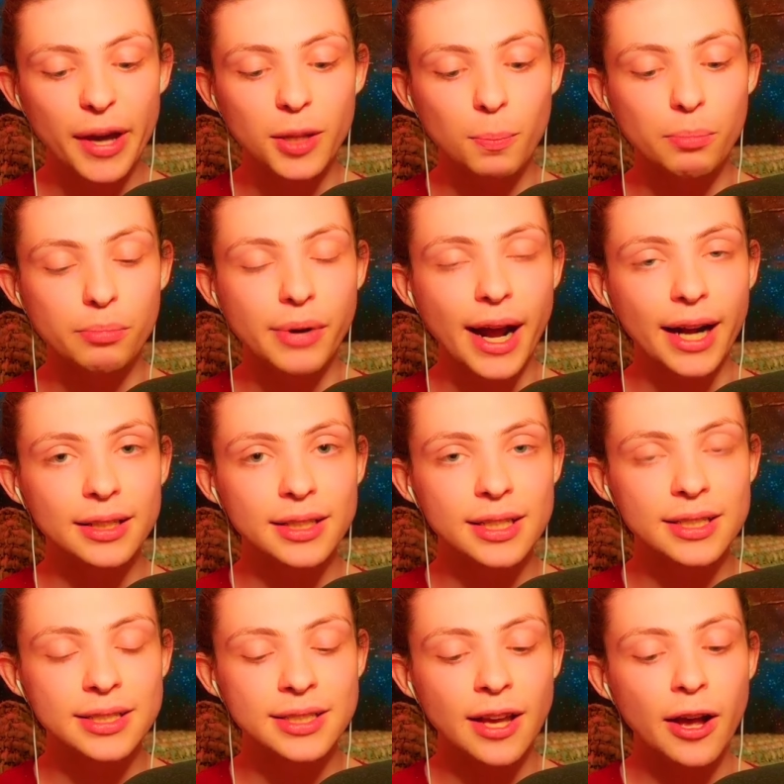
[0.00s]
by the
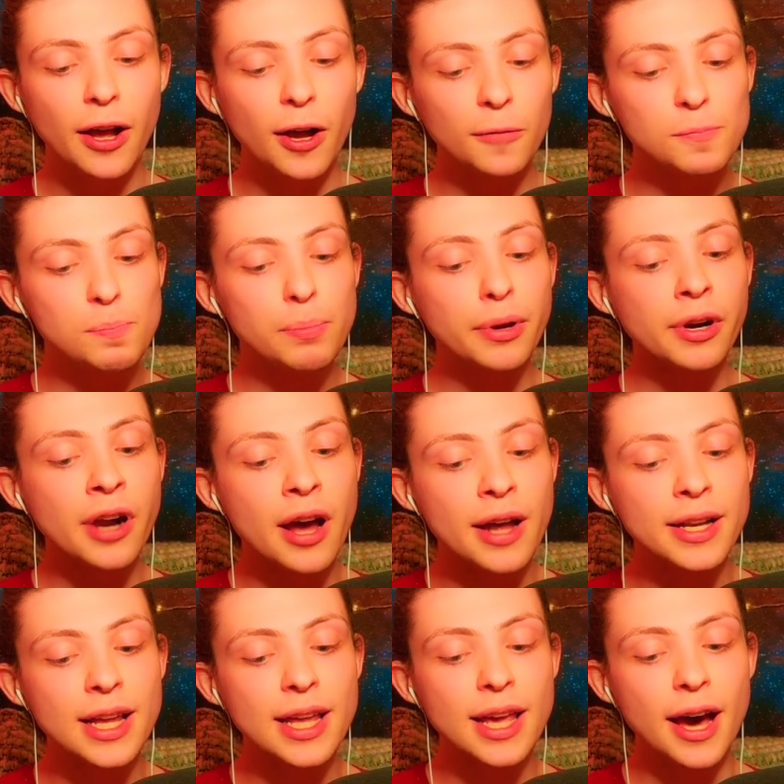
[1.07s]
practice of
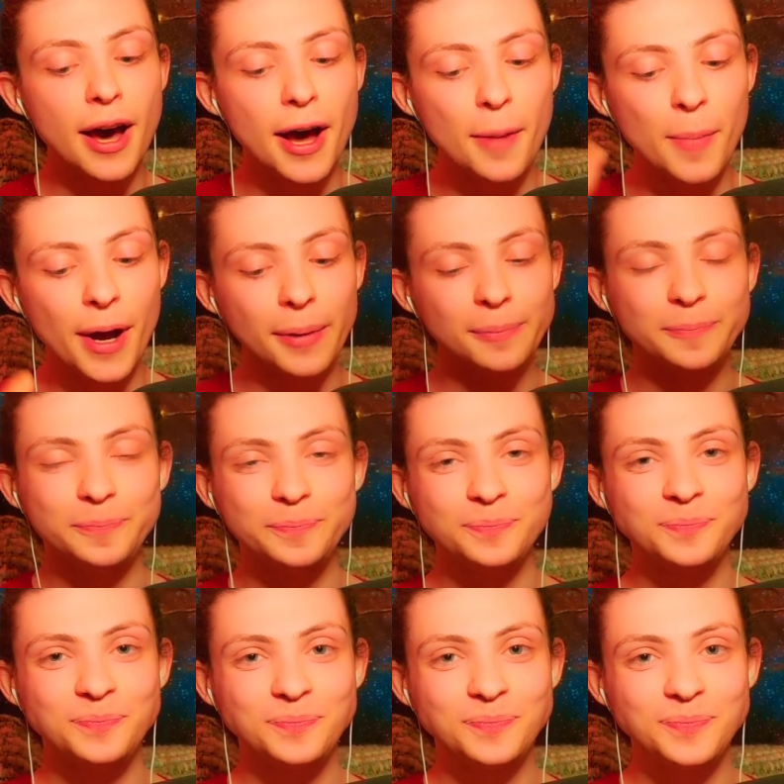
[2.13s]
Pranayama,
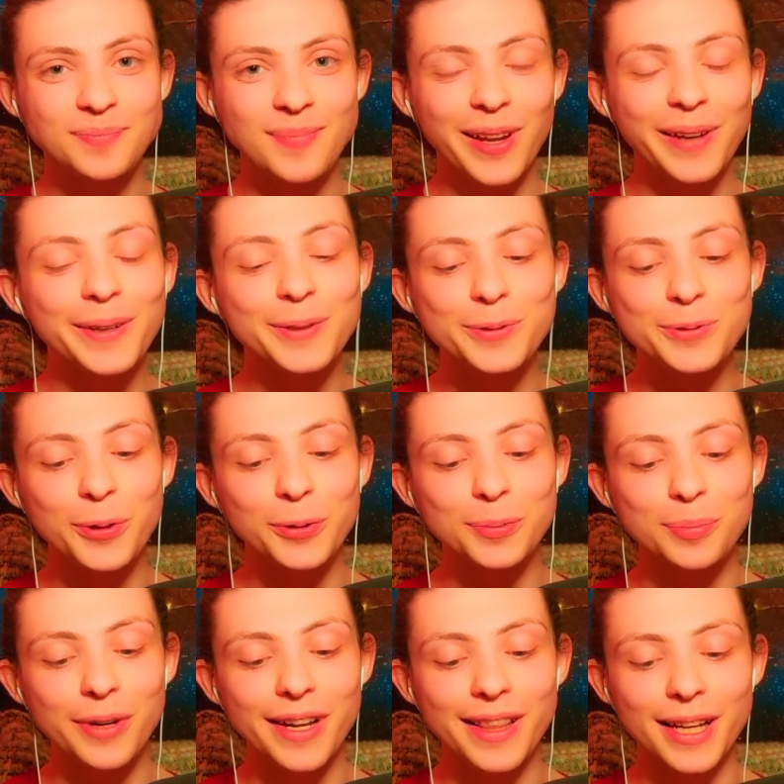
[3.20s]

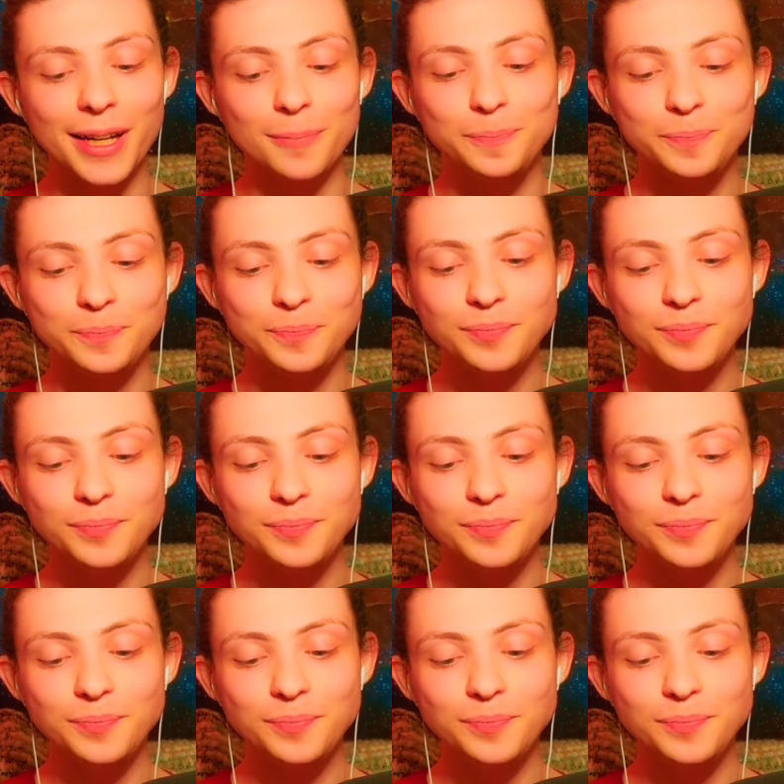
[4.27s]
controlled breathing.